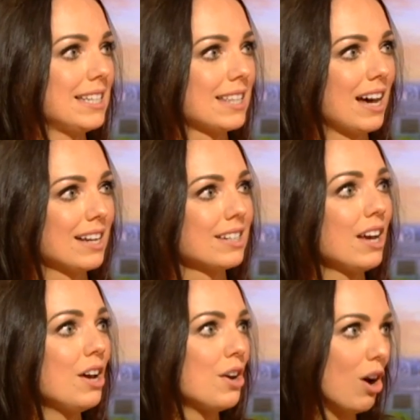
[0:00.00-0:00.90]
is that
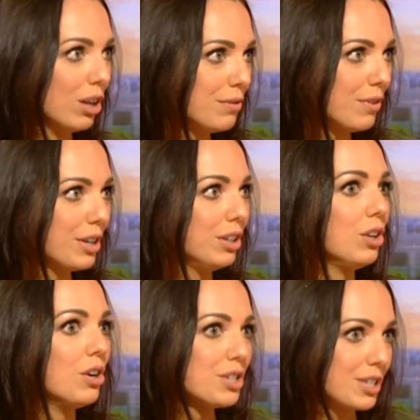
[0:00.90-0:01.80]
olive
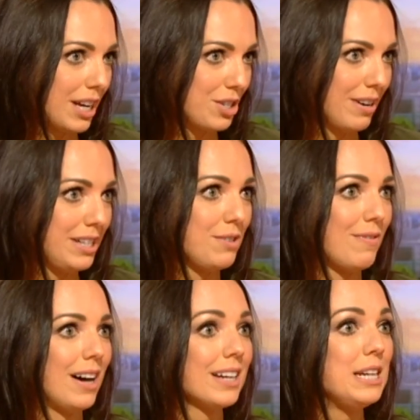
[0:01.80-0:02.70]
oil, unsaturated
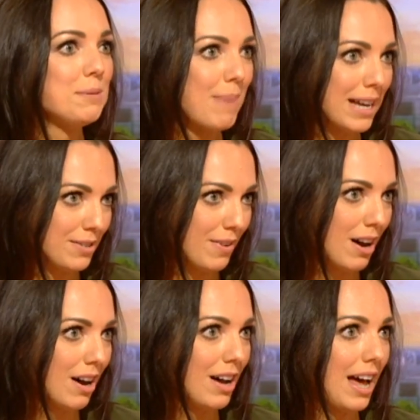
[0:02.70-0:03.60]
fat, is best for
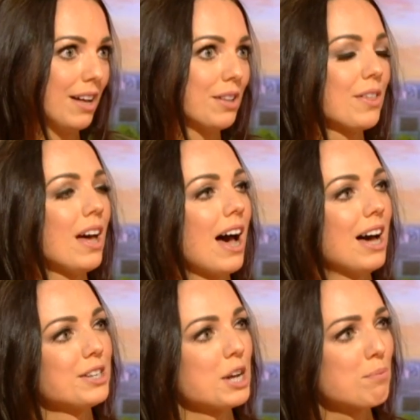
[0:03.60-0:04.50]
heart health.
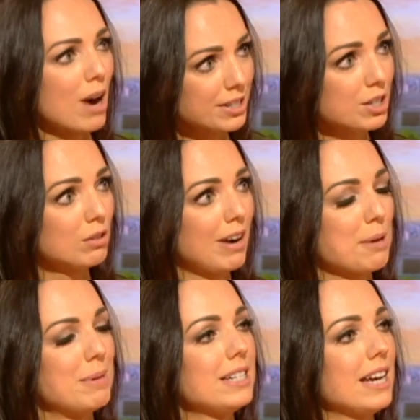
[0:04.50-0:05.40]
And a practical
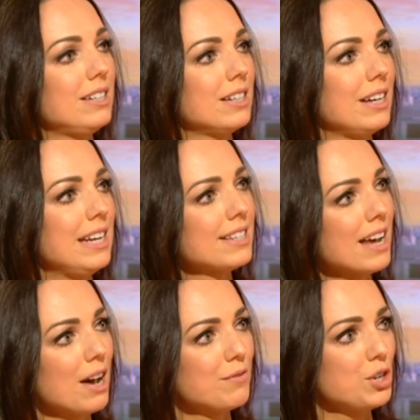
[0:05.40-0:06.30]
recommendation is
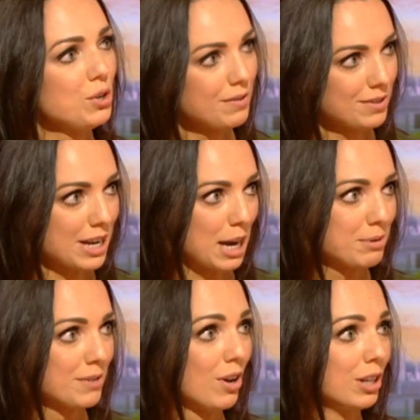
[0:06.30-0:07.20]
to have two different
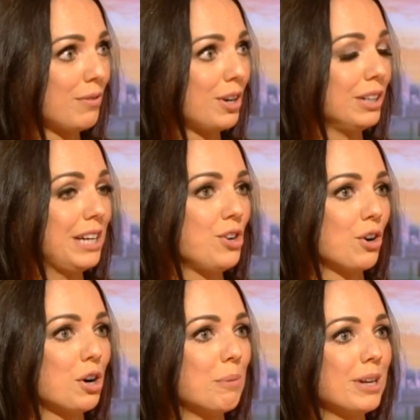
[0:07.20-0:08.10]
types of olive oil in
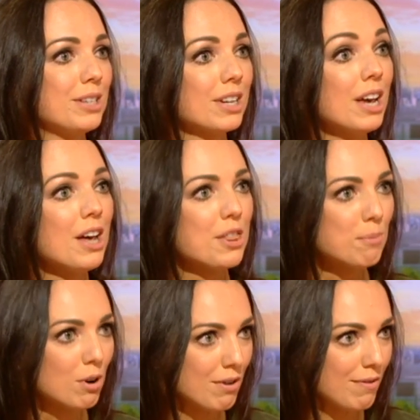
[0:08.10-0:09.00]
your cupboards.
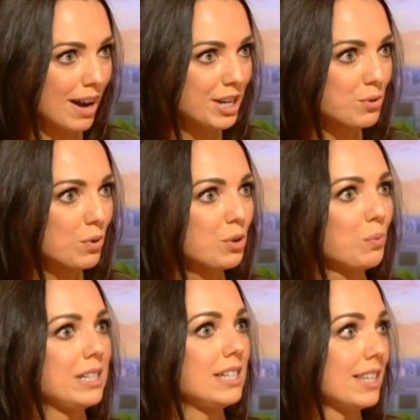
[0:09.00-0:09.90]
The more refined
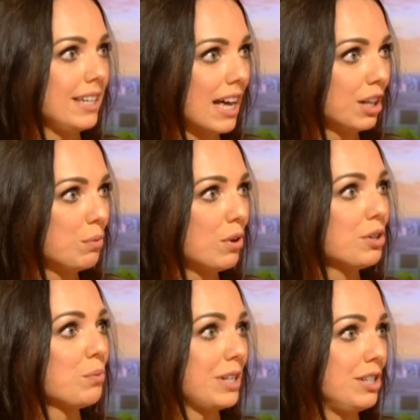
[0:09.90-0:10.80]
one, which is the yellow
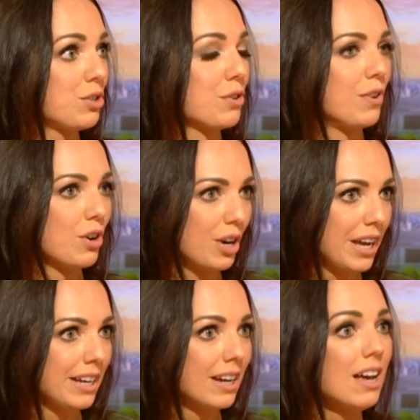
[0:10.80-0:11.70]
one, which is good for
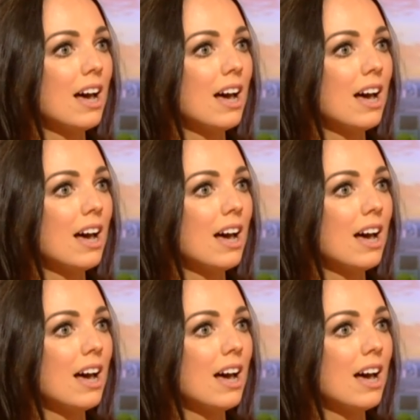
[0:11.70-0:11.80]
cooking,